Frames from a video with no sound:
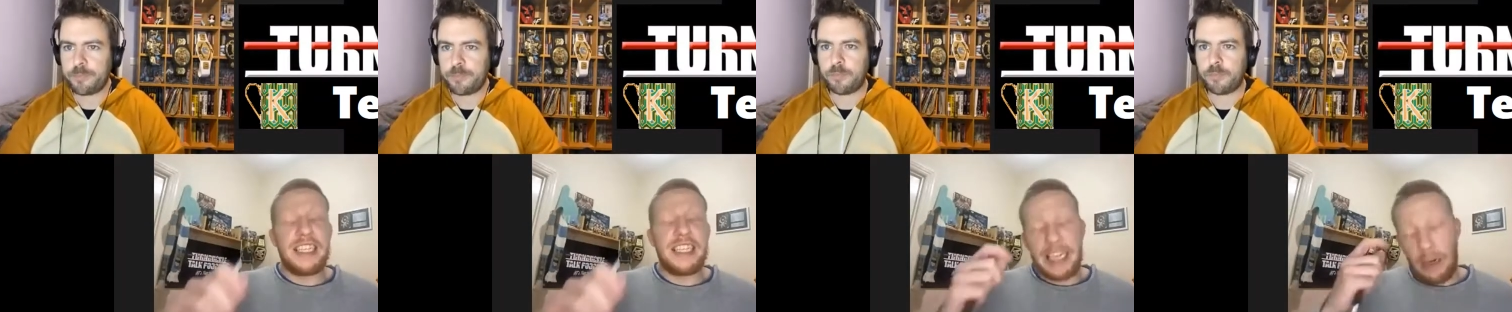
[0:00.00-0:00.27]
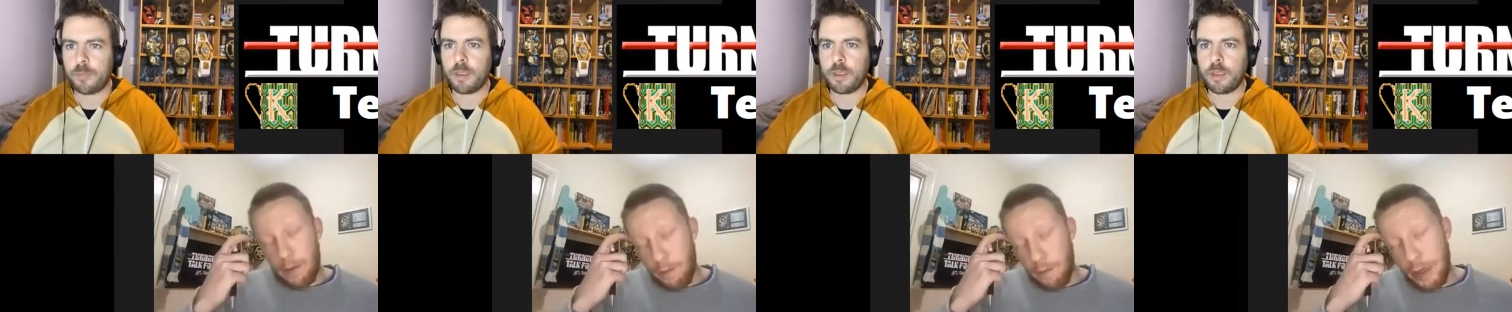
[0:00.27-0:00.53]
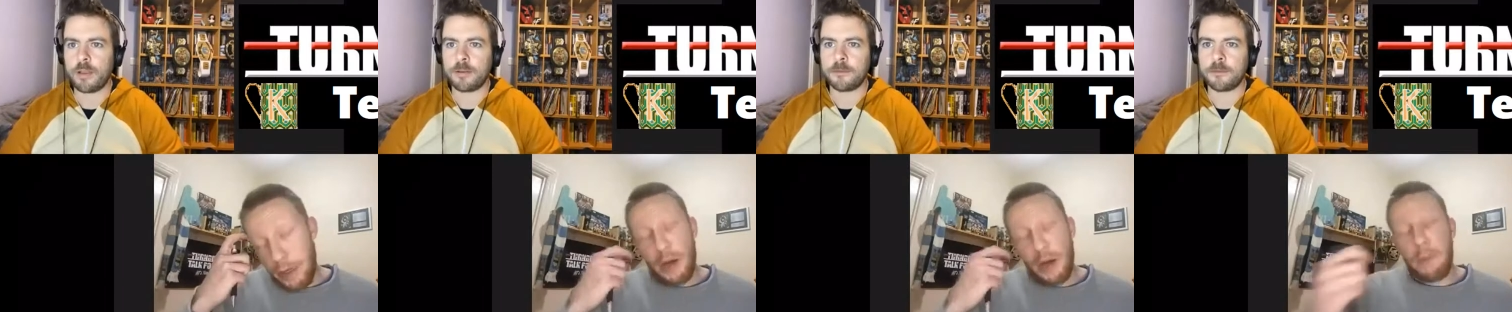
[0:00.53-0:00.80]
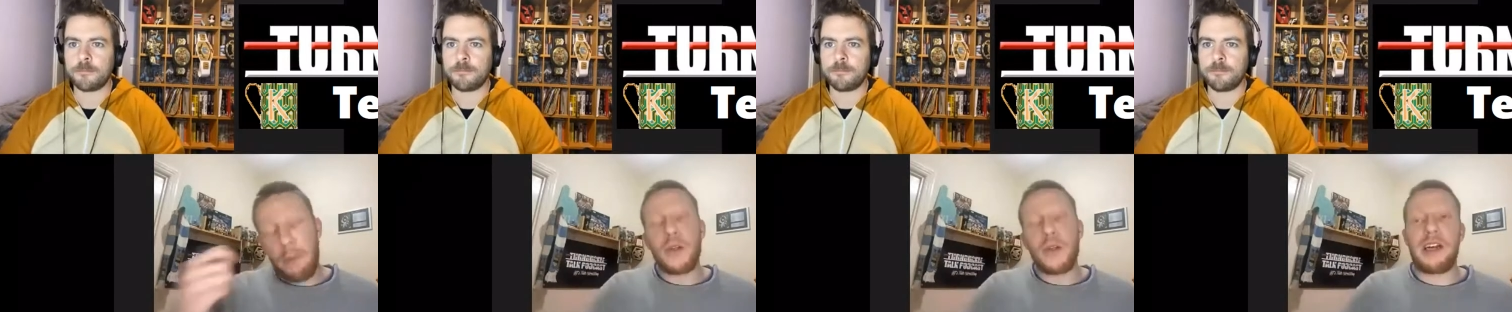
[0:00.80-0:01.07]
Speaker 1: Now on Britain's
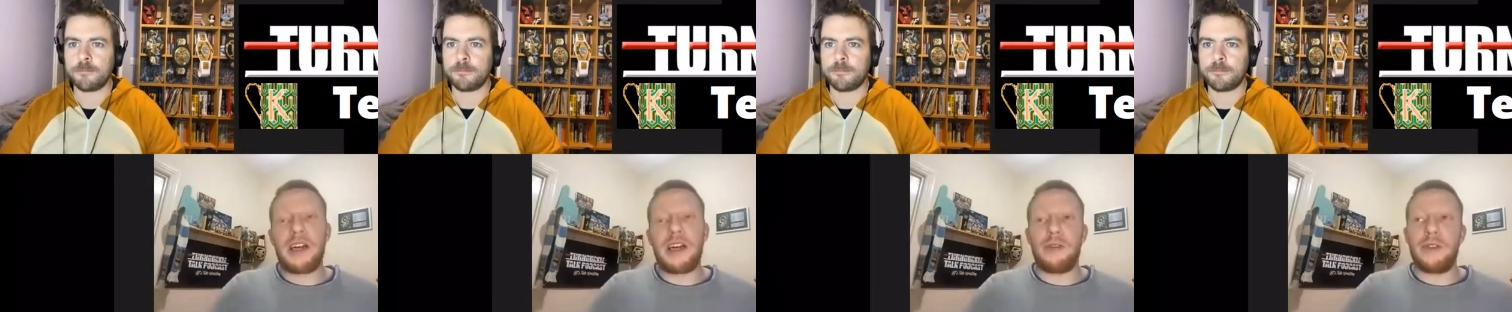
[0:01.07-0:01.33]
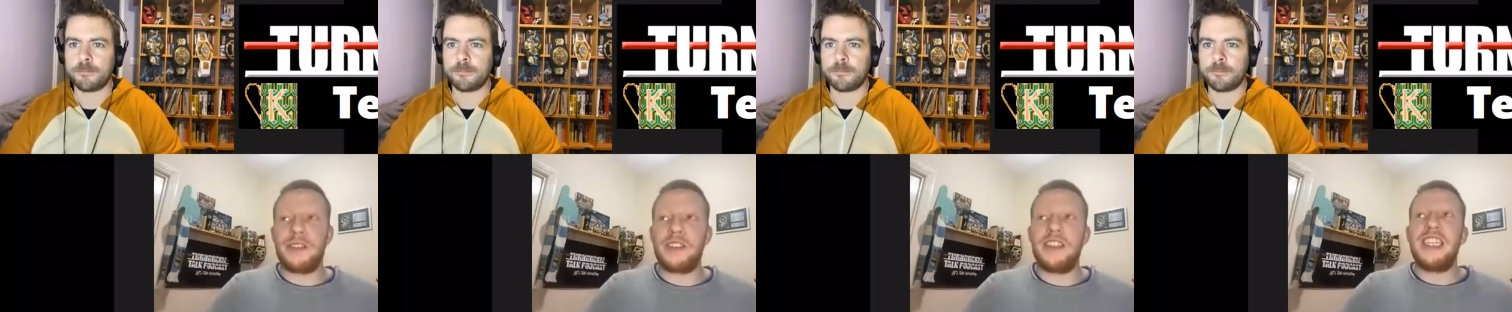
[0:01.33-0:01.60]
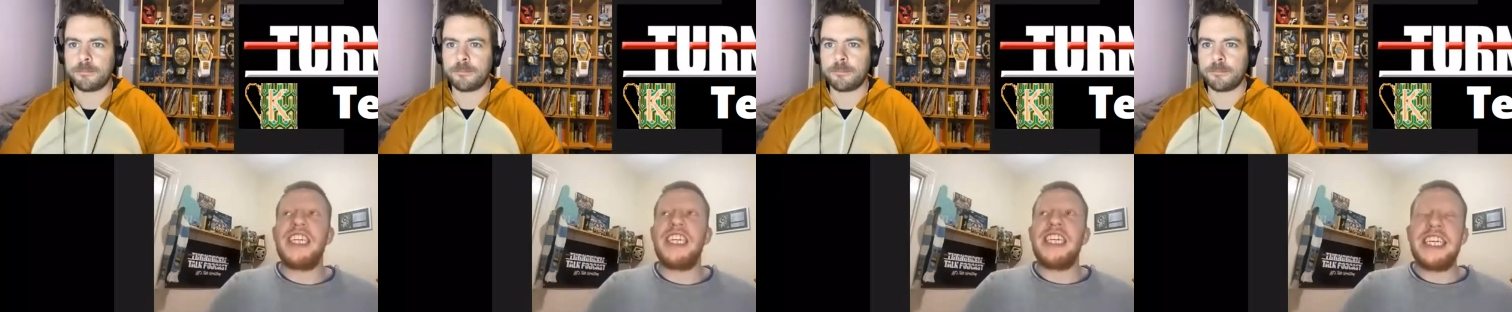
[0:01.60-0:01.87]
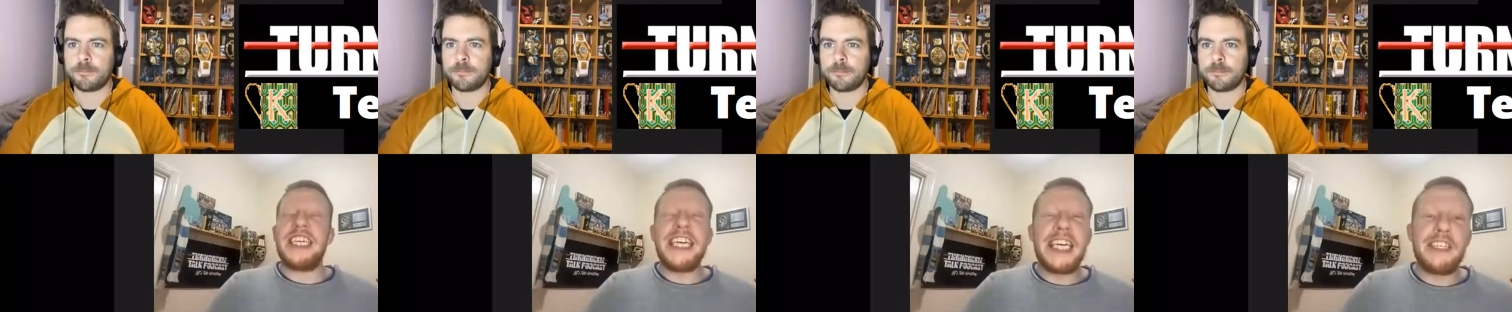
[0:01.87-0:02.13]
Got More Talent,
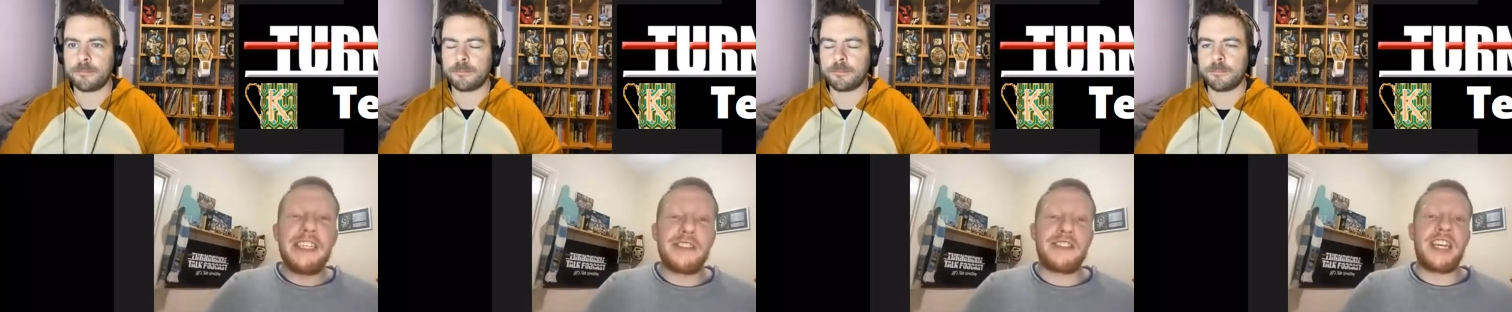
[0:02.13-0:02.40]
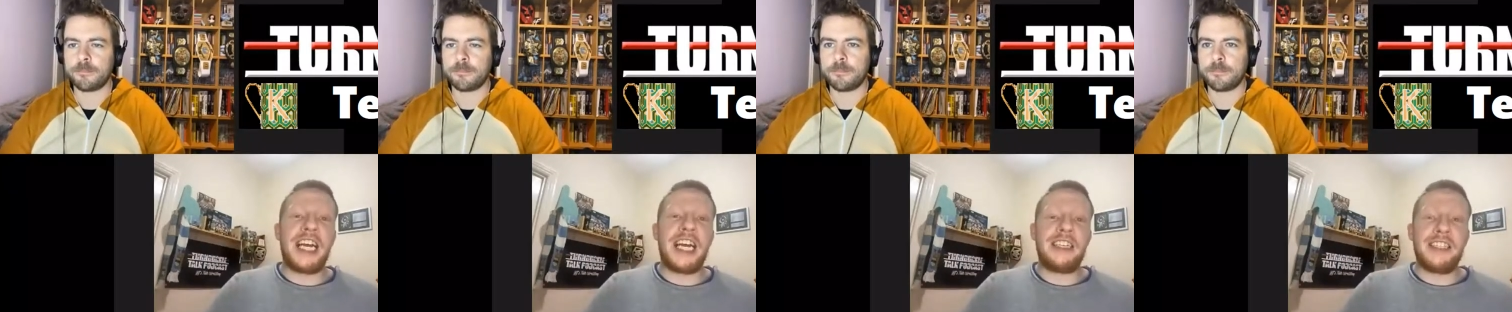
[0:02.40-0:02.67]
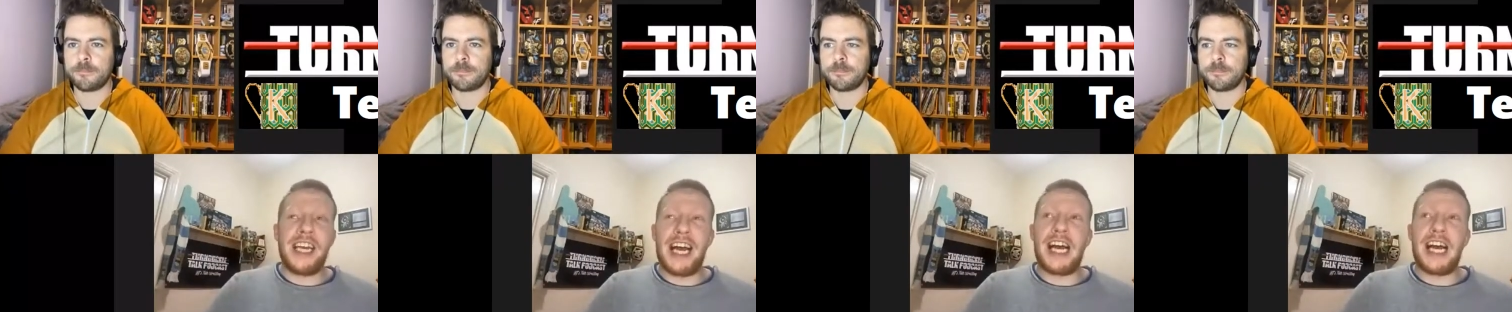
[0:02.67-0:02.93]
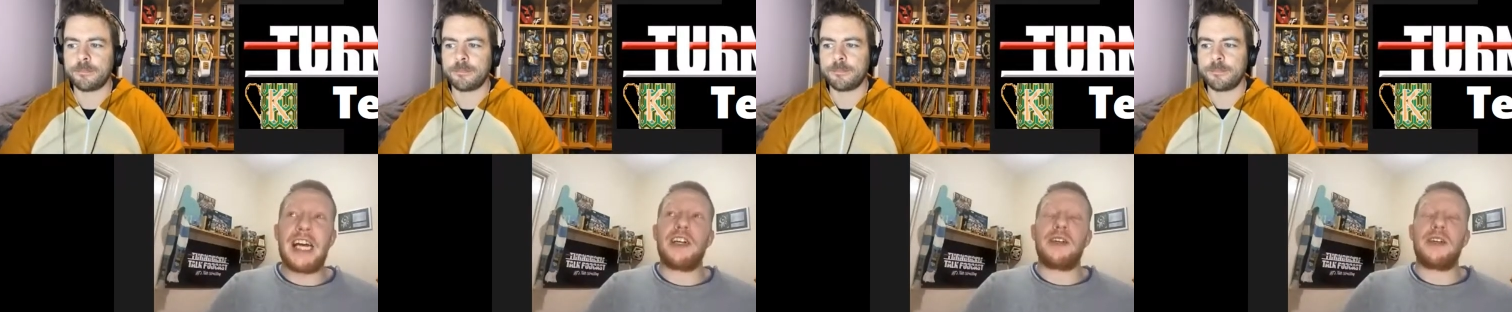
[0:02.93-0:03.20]
he used to take the at,